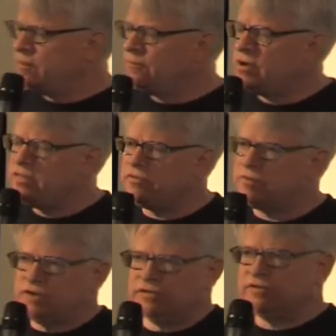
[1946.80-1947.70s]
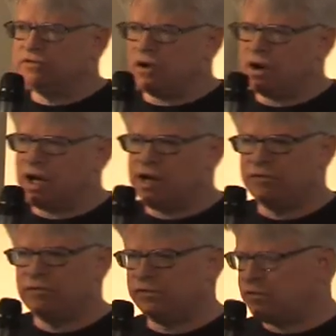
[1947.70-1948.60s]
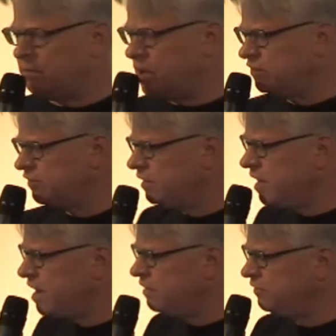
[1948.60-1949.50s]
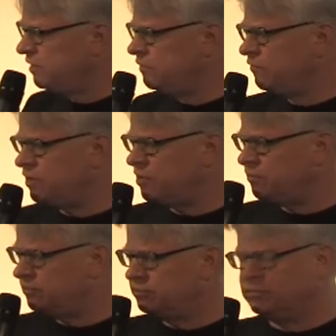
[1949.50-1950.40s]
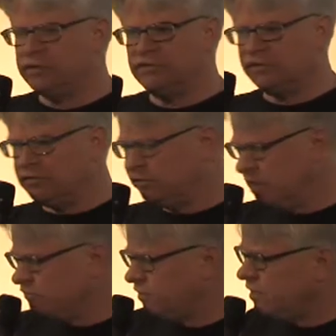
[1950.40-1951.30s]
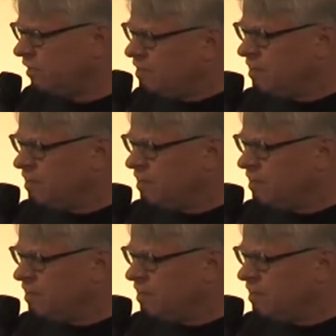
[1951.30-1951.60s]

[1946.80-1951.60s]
One of the reasons archives are so marginalized, even though they're so central,